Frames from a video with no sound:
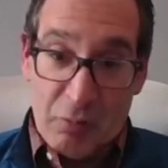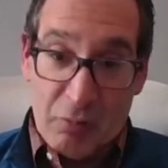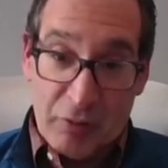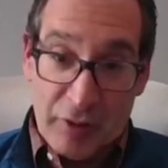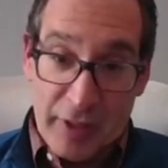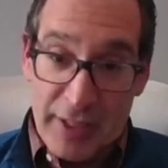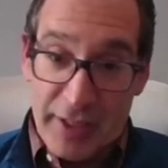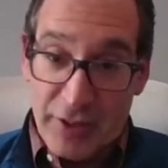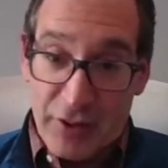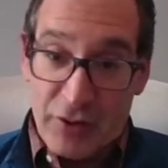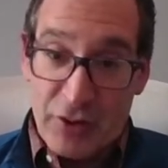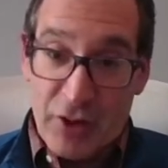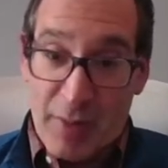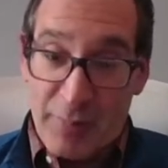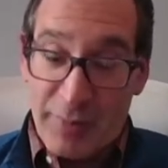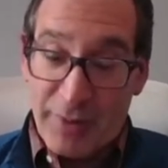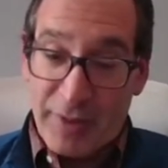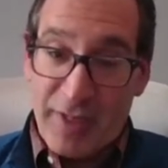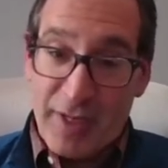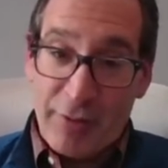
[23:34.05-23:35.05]
related
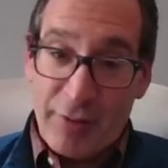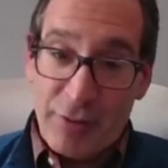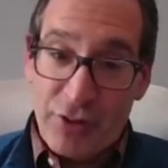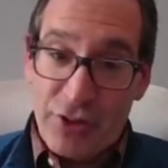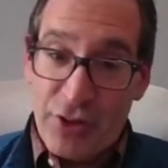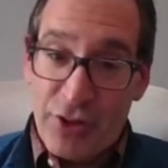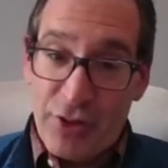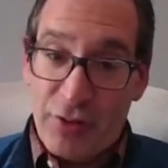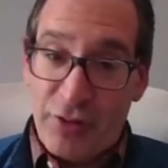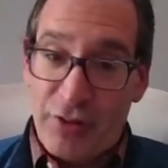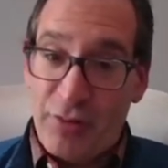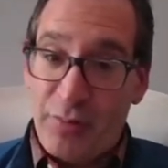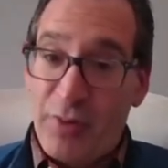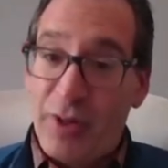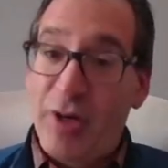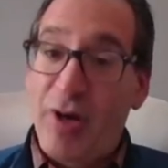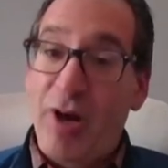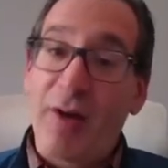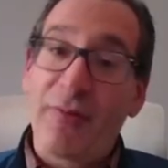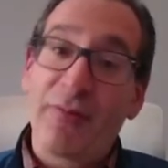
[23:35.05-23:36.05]
topic to energy, or it can
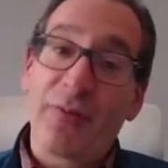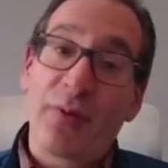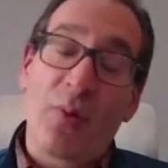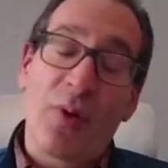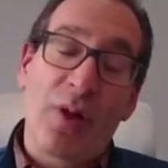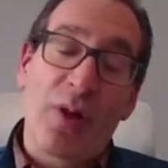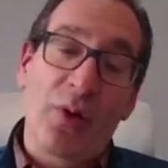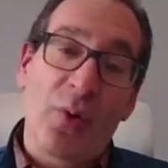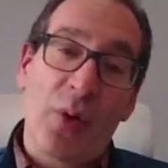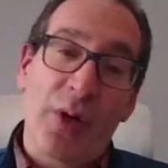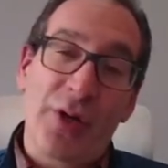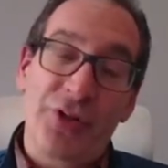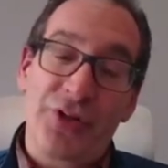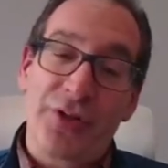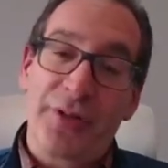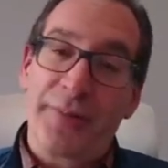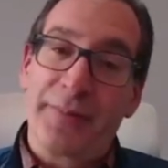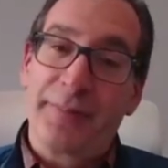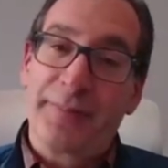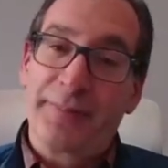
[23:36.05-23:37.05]
be an off-the-wall question.